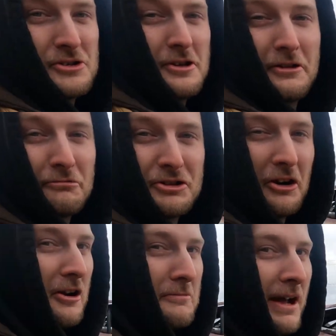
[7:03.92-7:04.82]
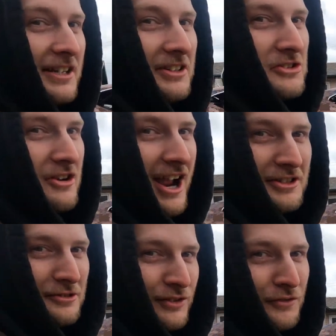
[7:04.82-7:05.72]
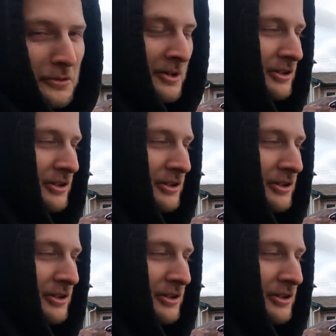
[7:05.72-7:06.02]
you return it back to the track to its former